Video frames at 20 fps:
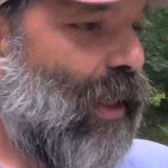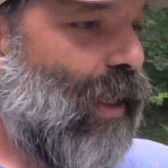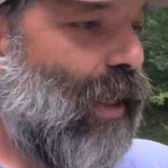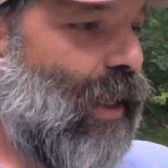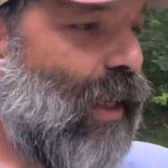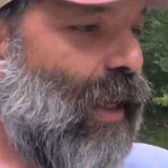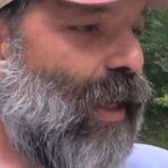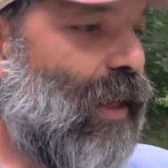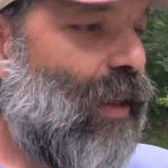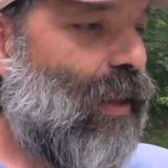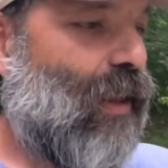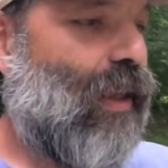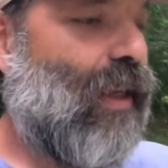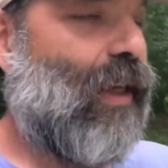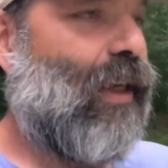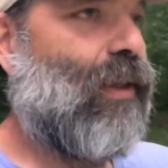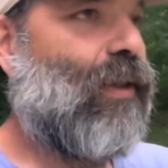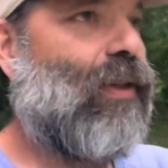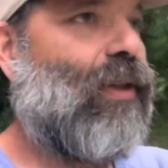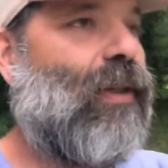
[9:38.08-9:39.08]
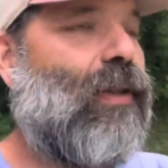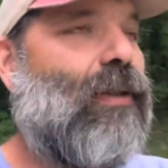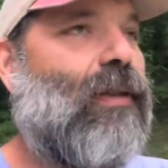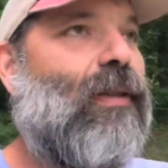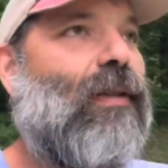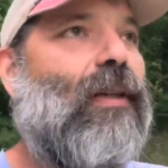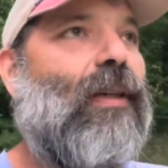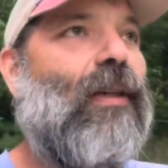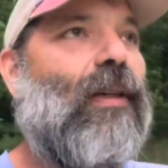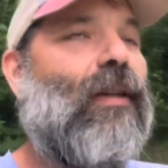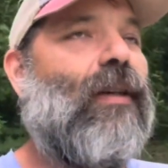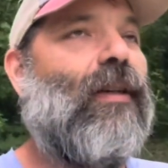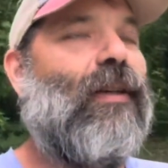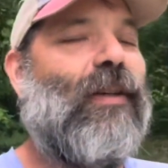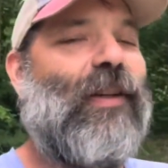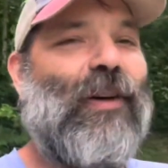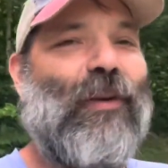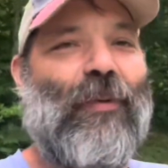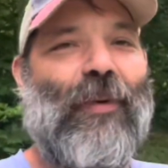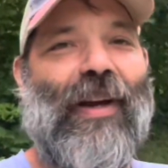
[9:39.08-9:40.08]
and then just,
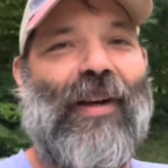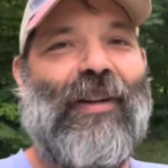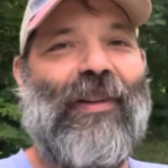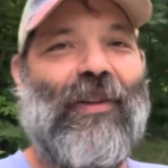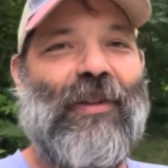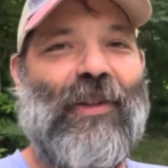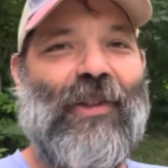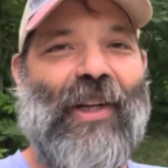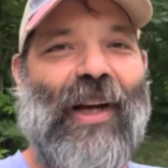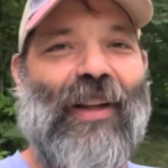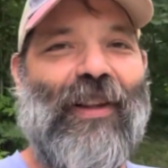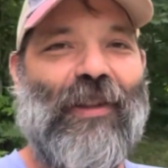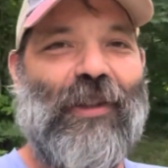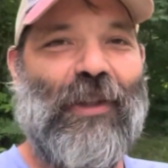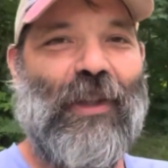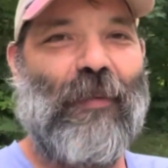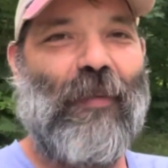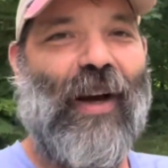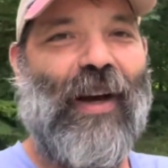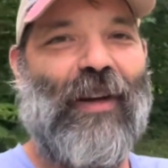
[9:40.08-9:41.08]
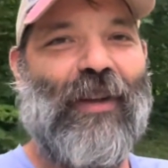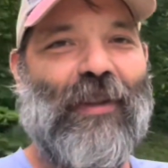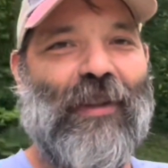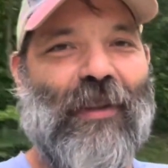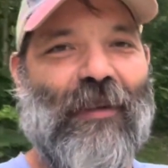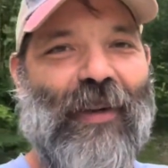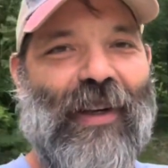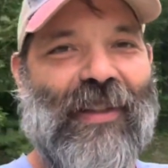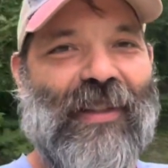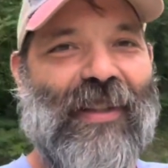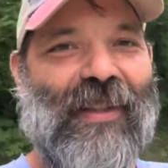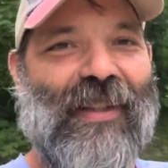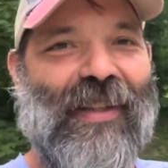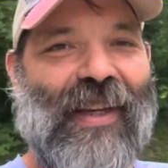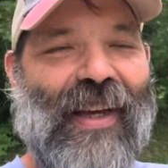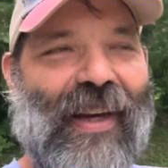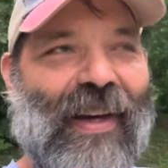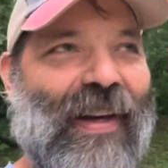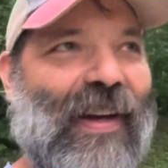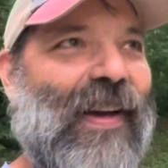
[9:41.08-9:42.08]
regular challenging miles the rest of the
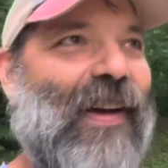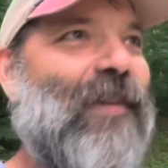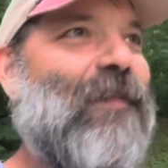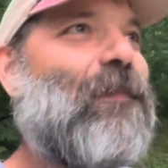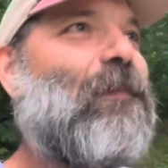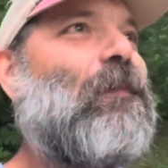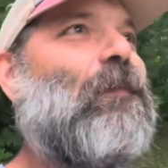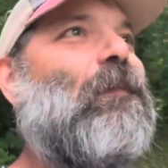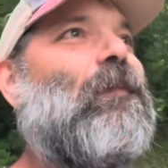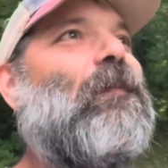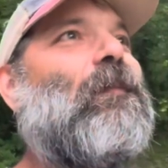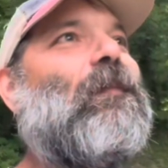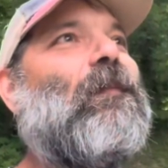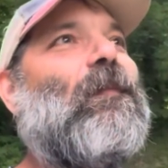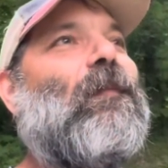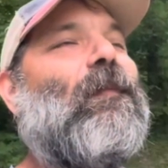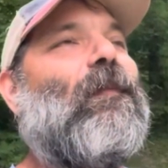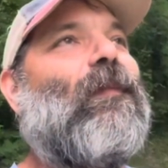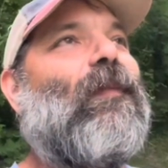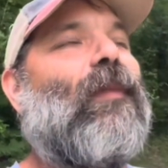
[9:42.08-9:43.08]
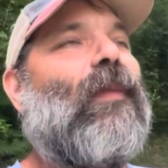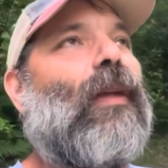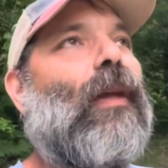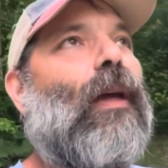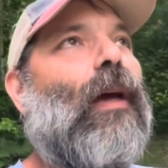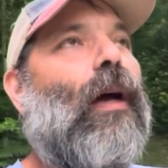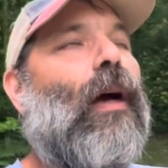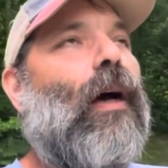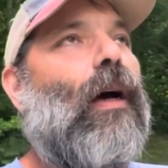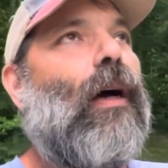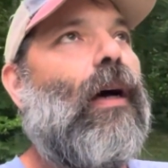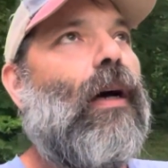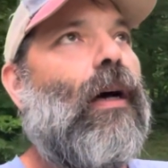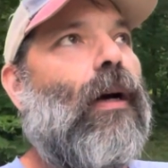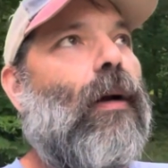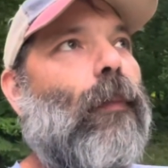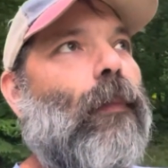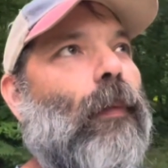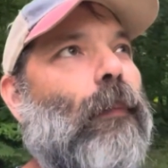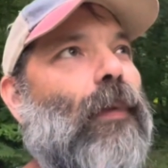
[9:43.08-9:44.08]
day.
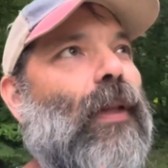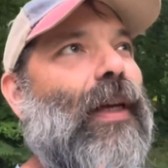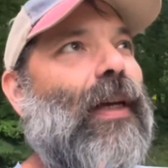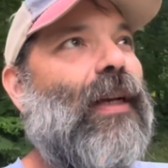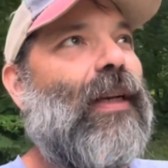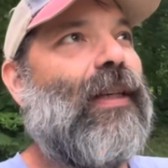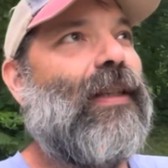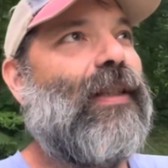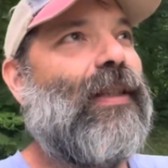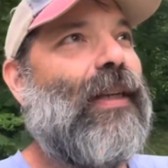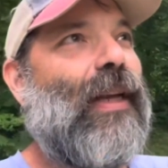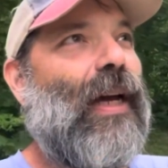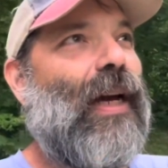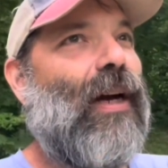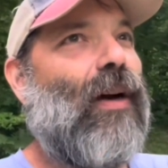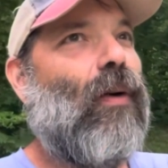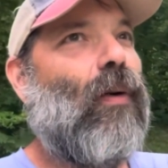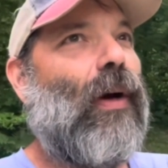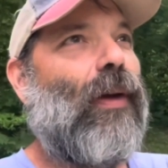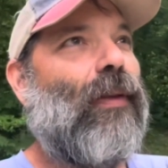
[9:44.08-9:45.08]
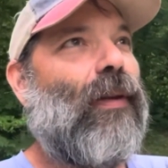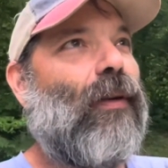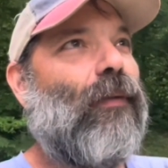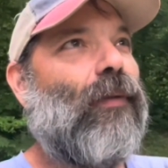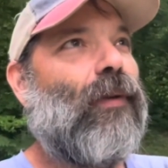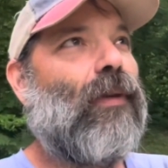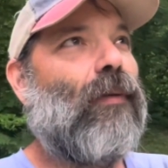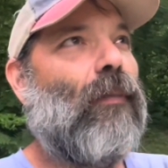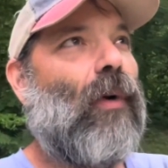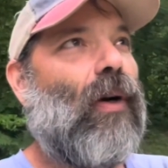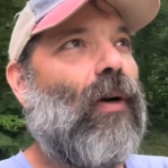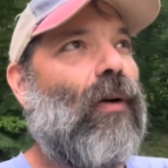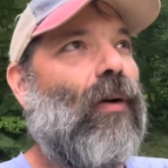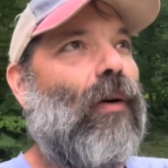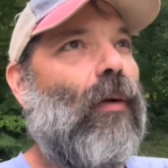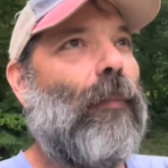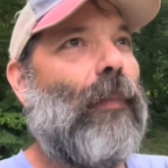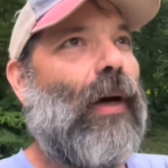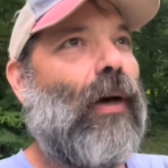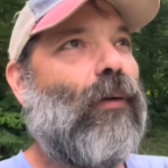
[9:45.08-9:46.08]
The plan is now, I think for tomorrow,
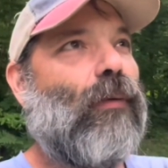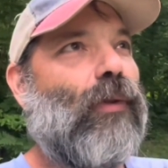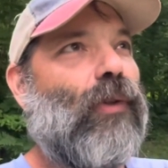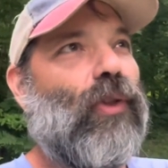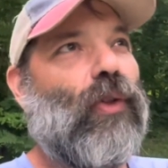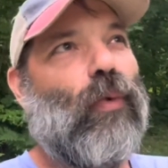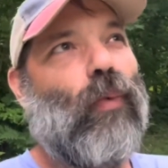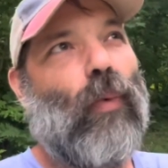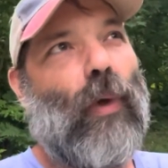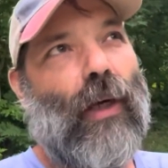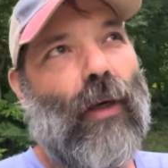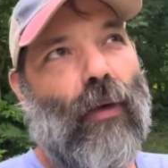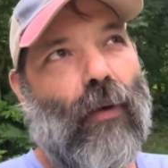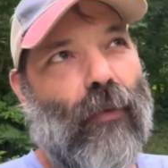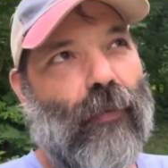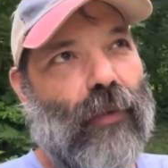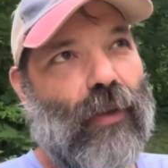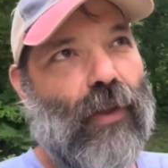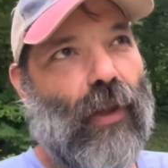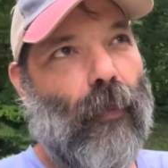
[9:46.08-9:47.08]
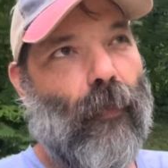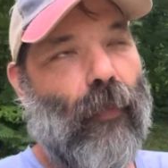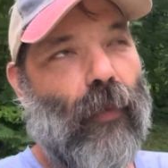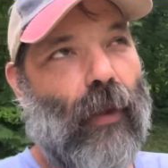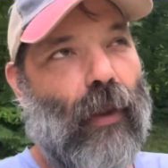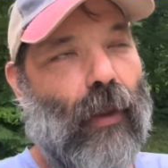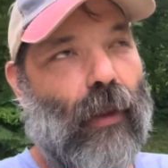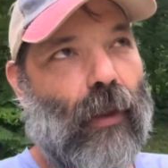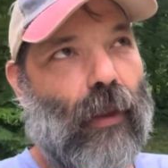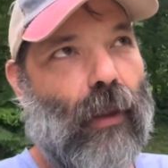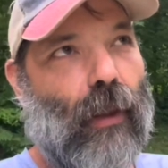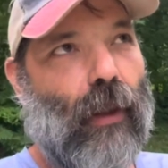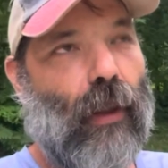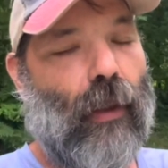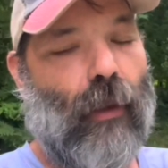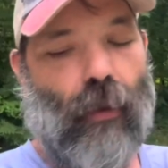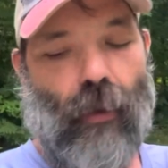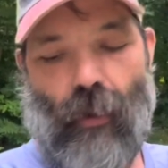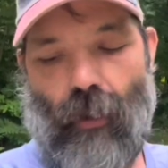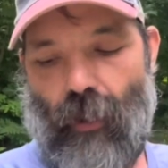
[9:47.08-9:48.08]
about 12 something.
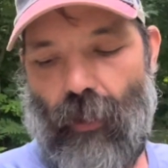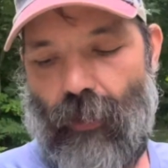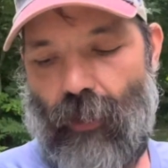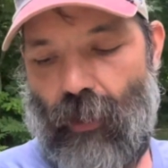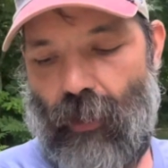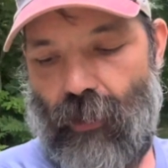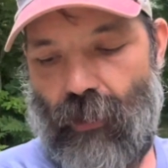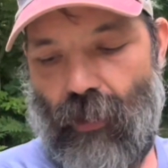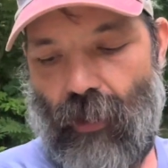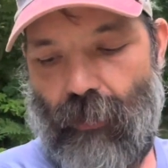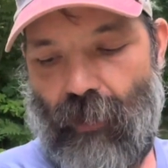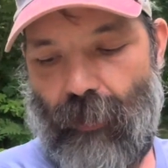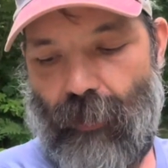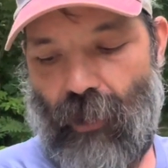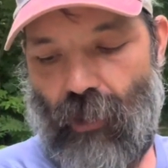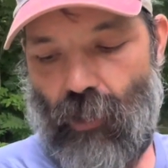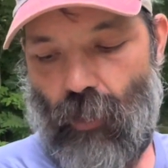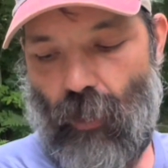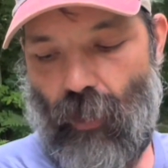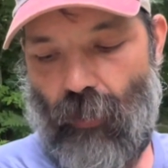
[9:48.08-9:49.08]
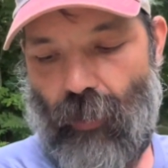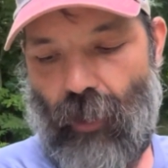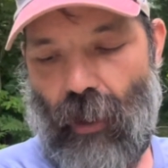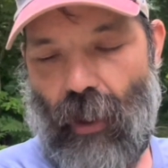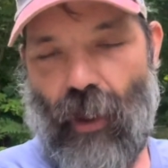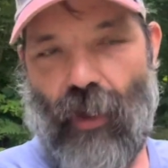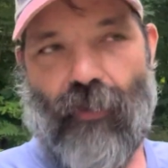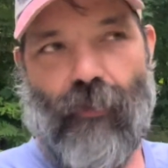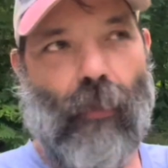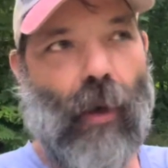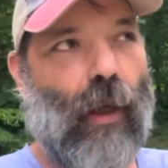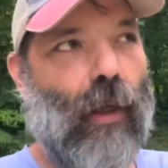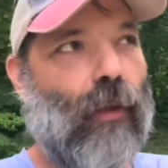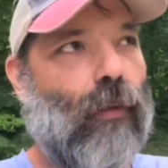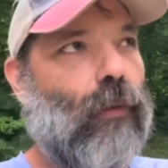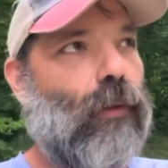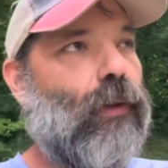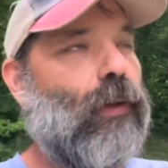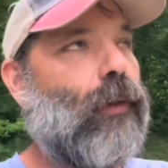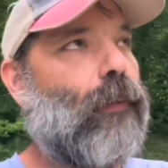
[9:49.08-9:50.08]
I think it's going to be about 12.5
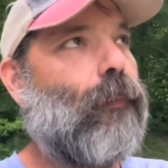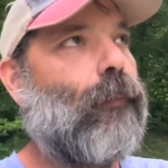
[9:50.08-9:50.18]
miles.